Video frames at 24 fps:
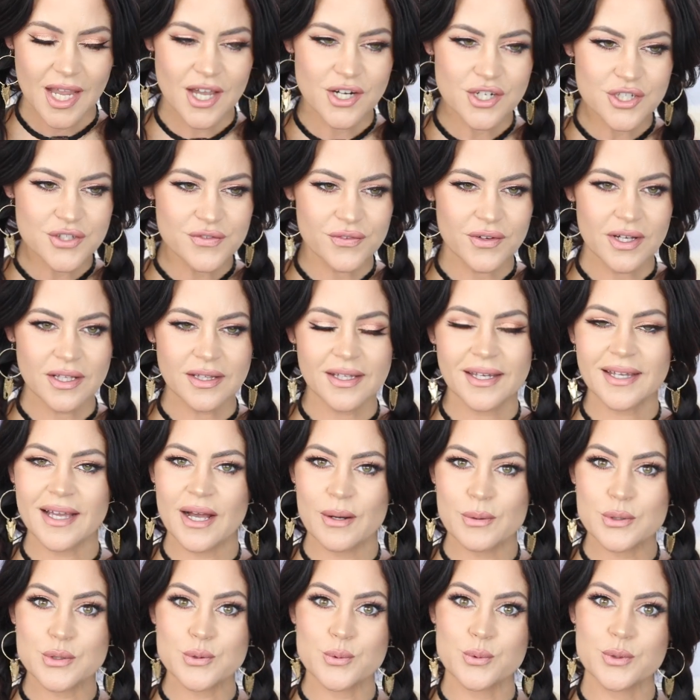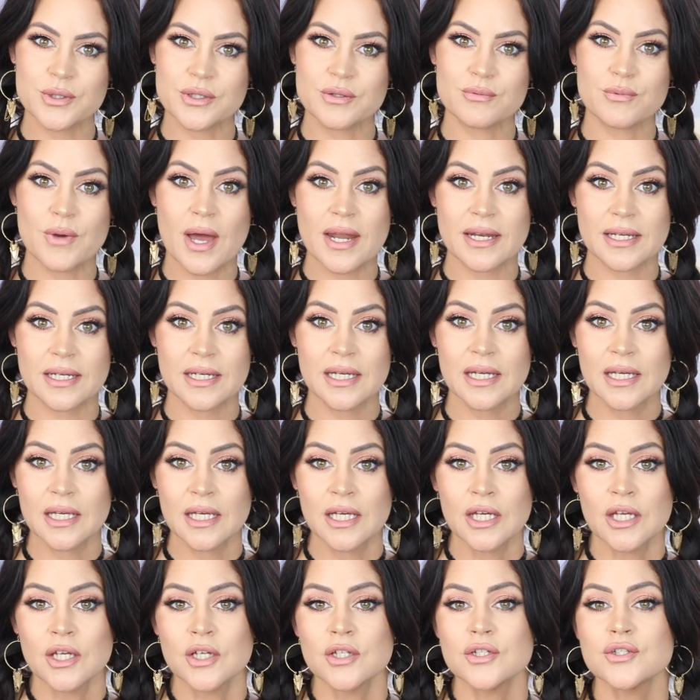I just felt like I was really ready
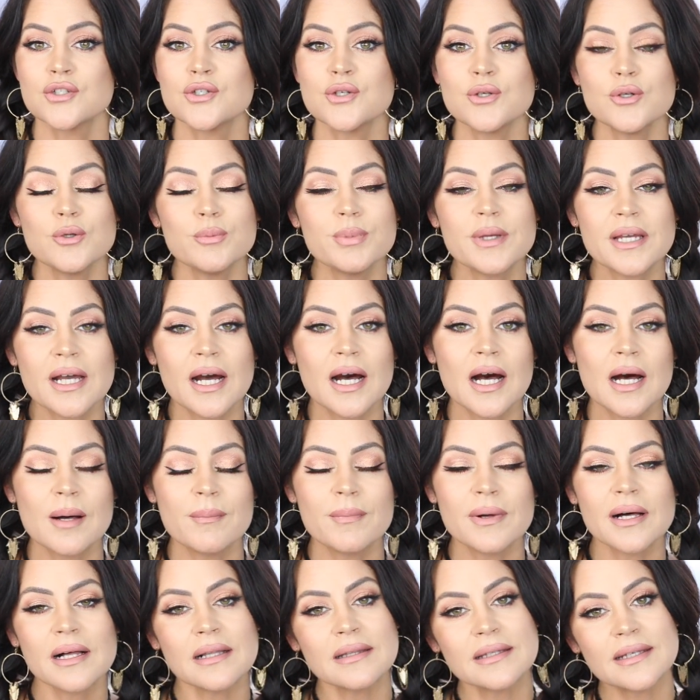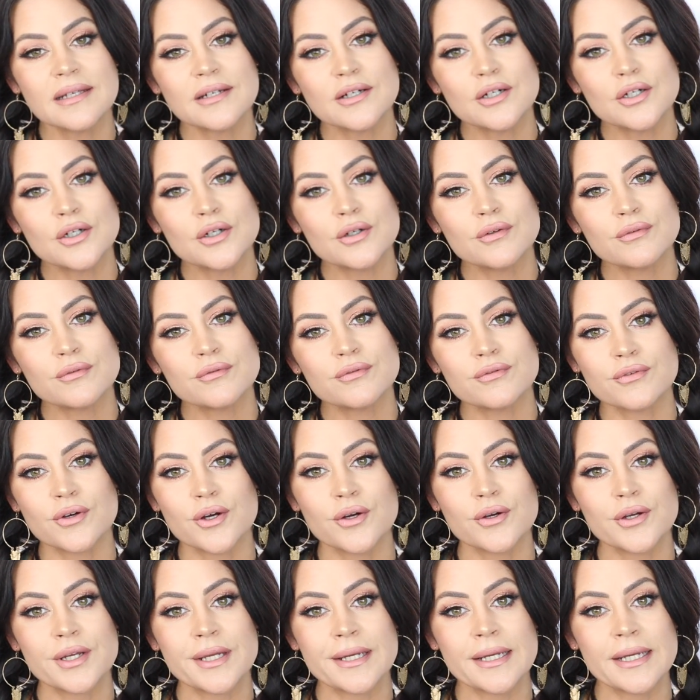to become a little
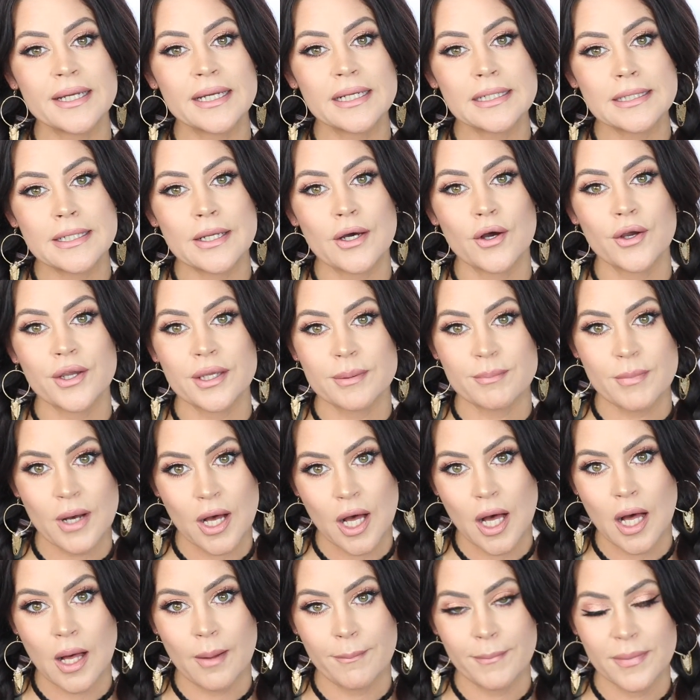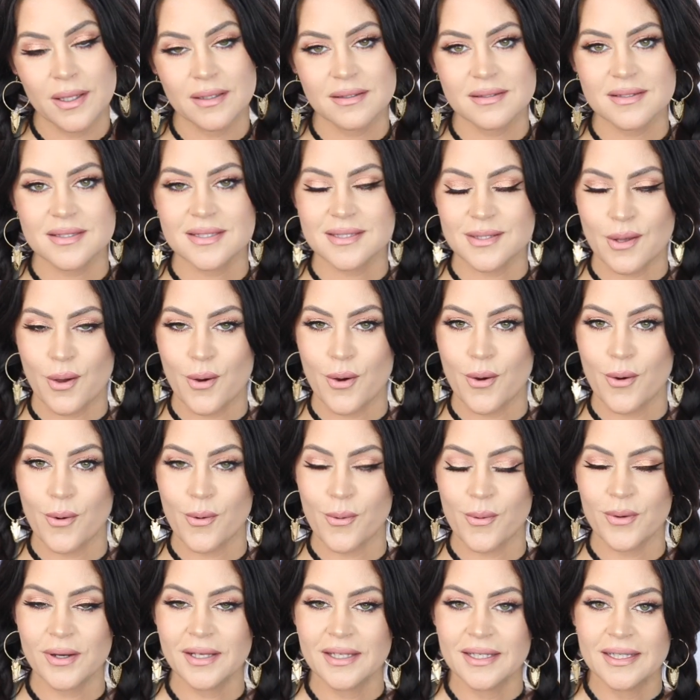furry doggy mom,
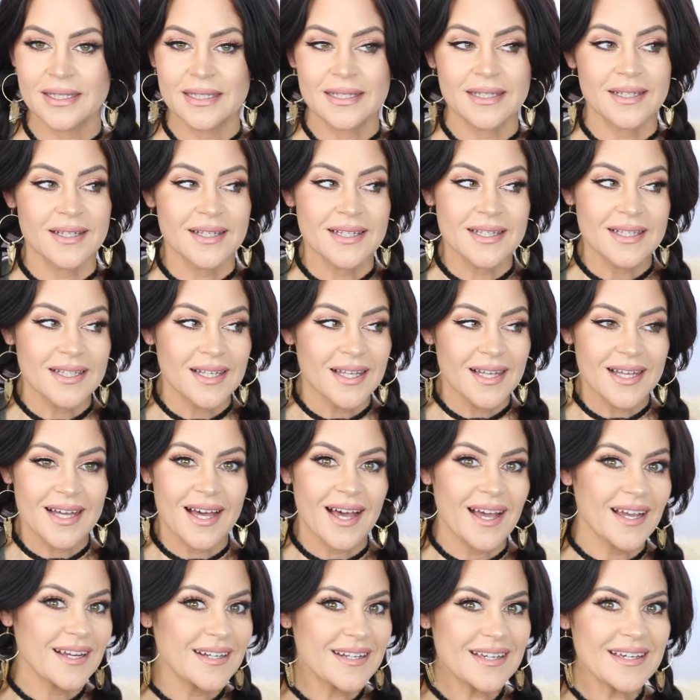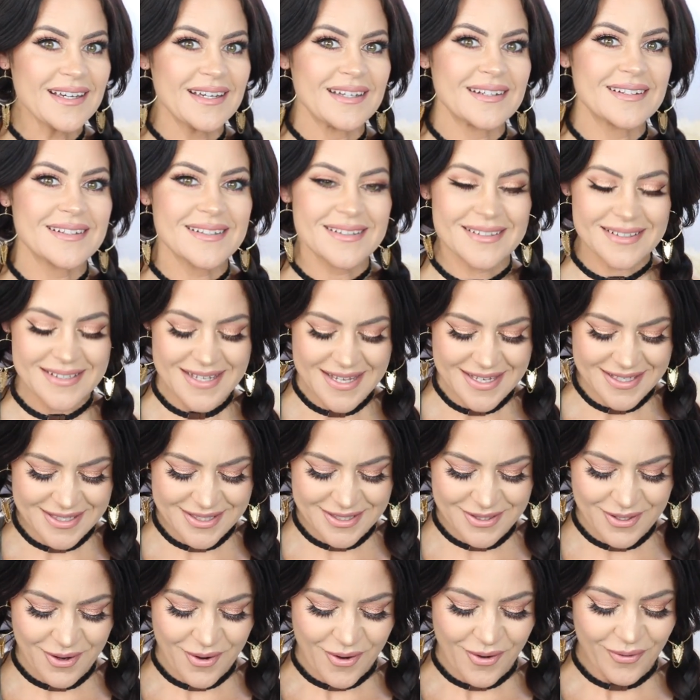so I did.
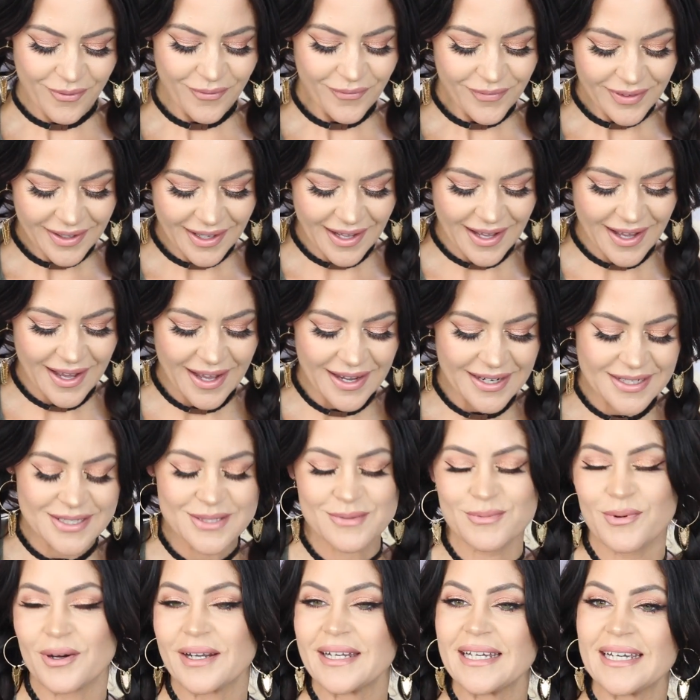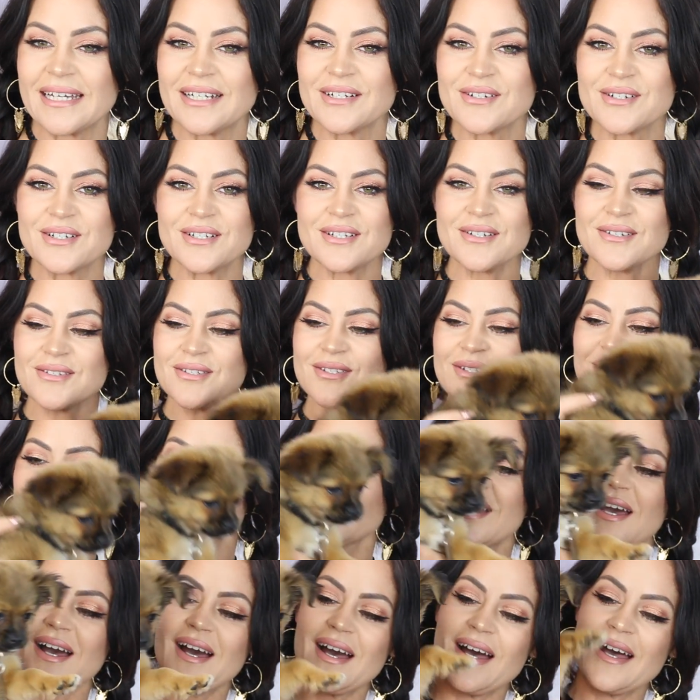So I just want to introduce
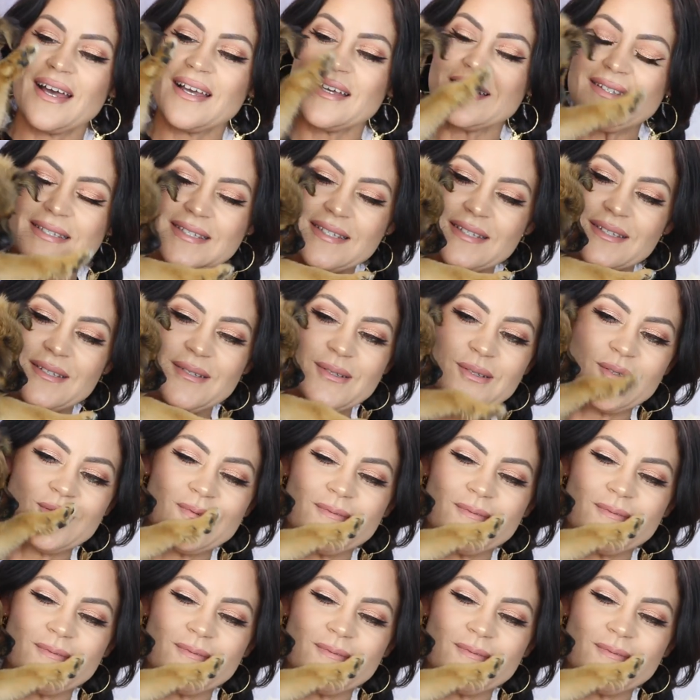you guys